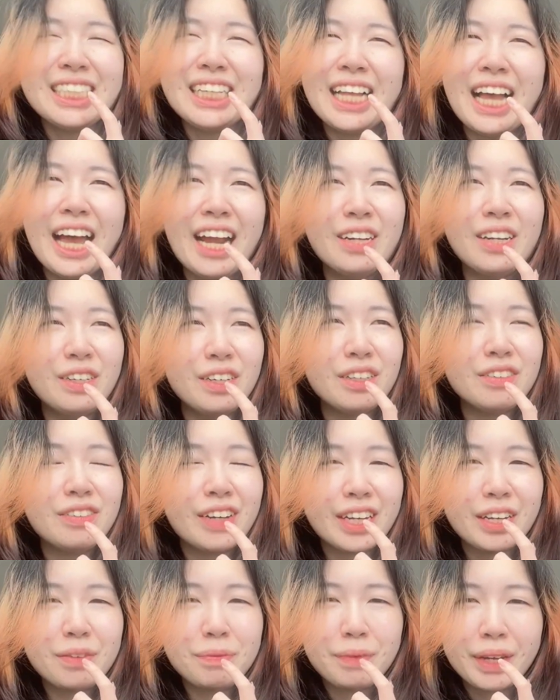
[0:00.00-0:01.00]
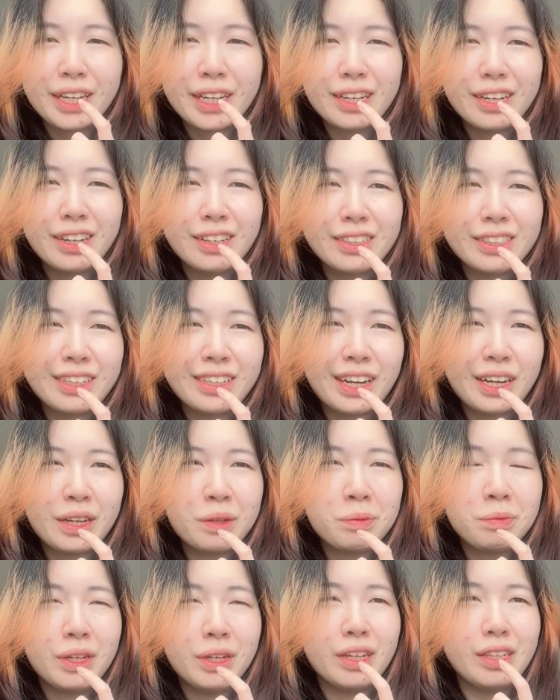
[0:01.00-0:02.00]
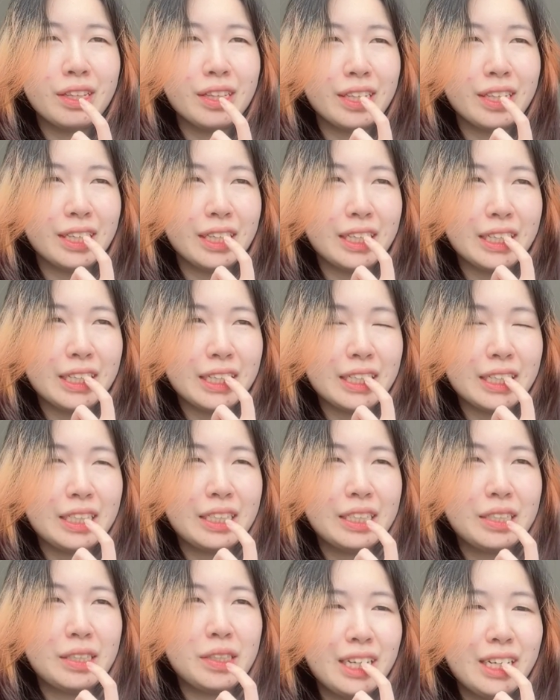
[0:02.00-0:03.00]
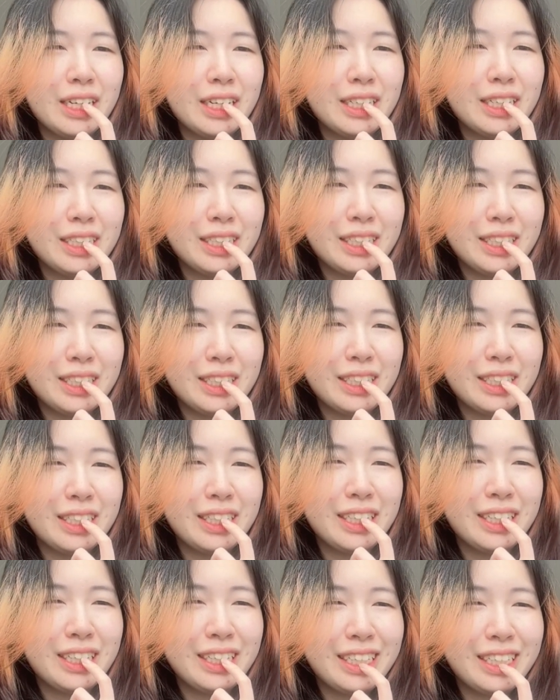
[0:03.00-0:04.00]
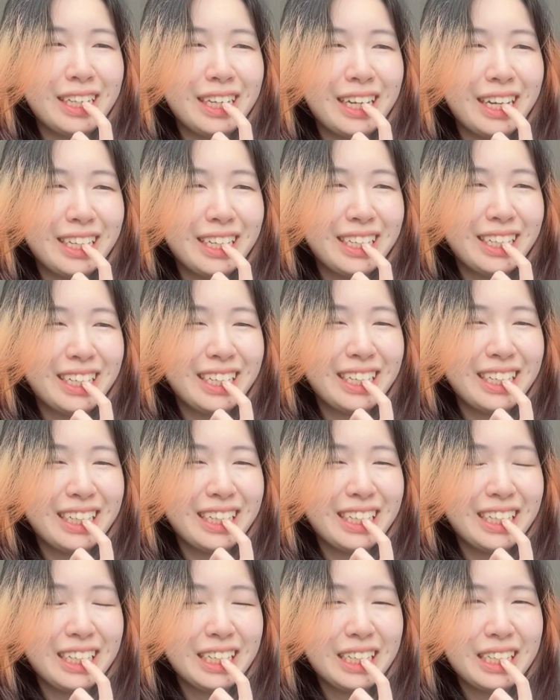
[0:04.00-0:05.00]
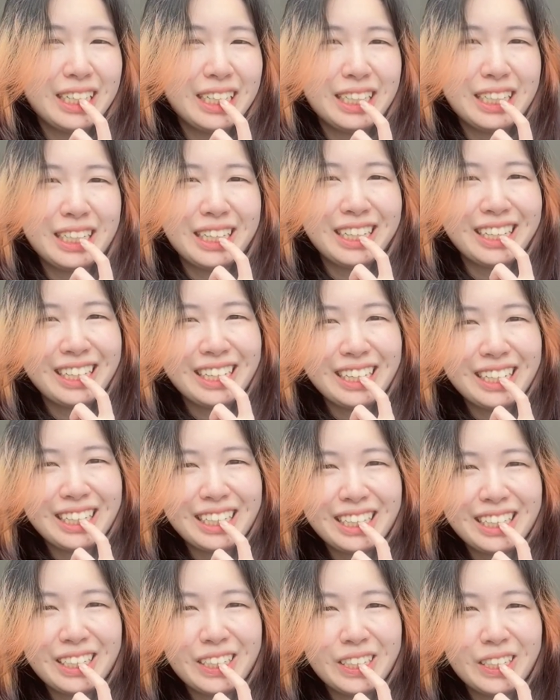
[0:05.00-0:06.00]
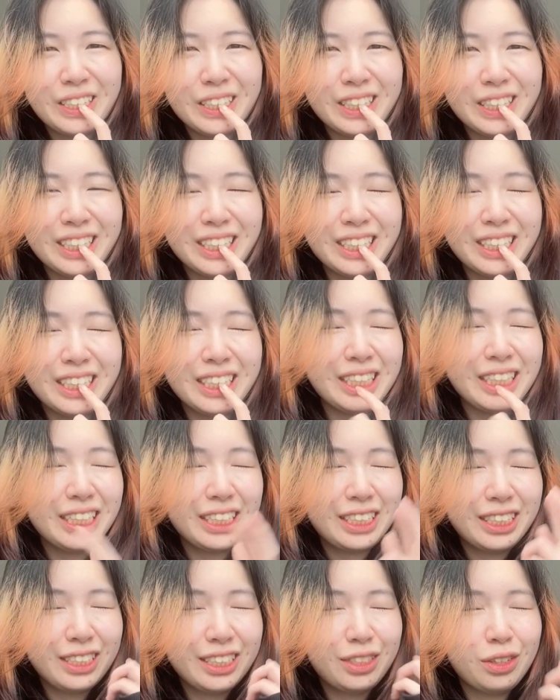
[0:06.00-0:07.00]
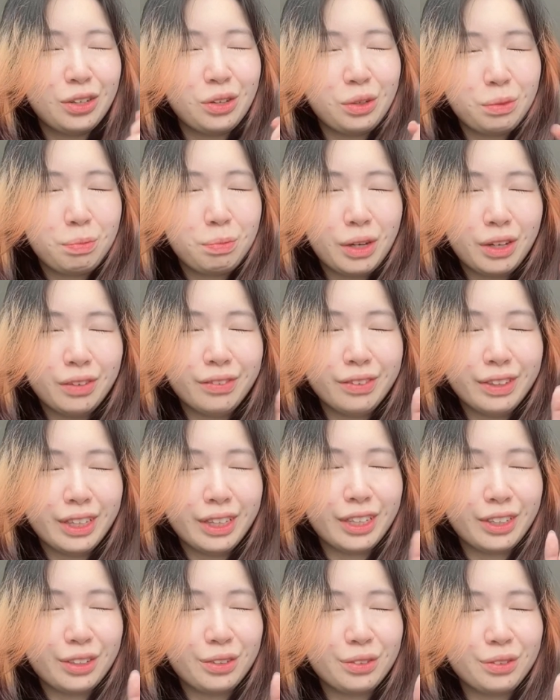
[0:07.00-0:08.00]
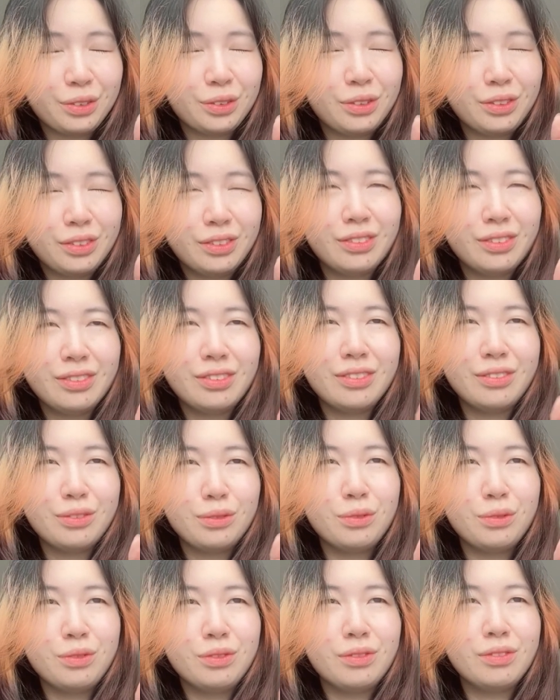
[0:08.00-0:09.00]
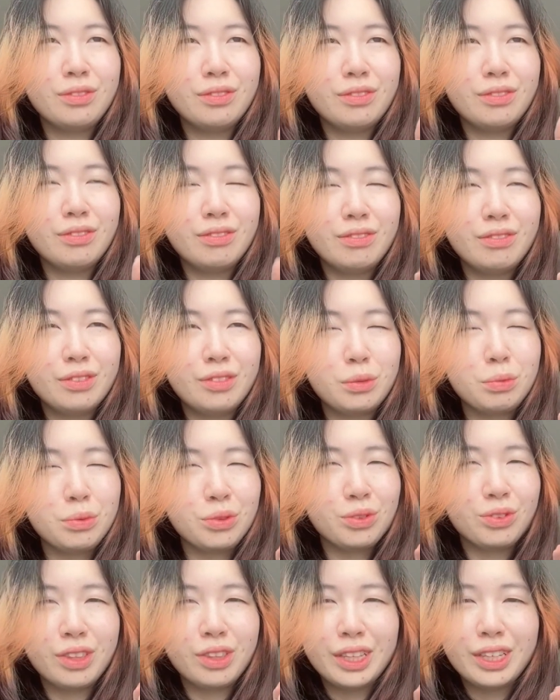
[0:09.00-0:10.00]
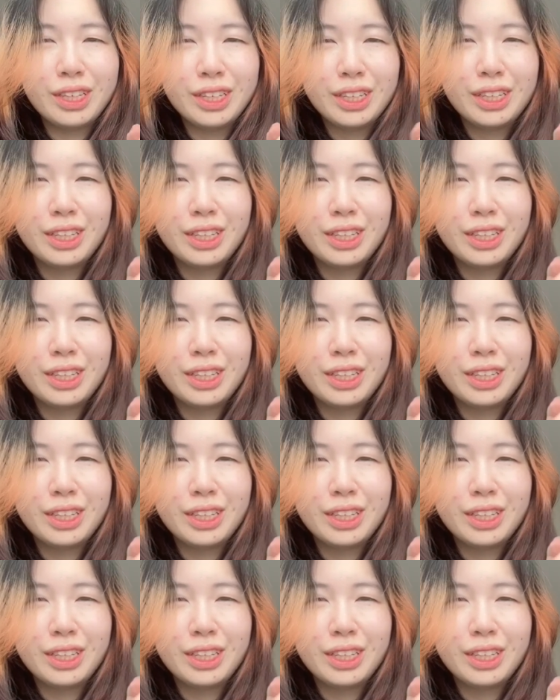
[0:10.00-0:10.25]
I don't know if I can make it on time, and like I don't know. Let's just hope everything goes smoothly.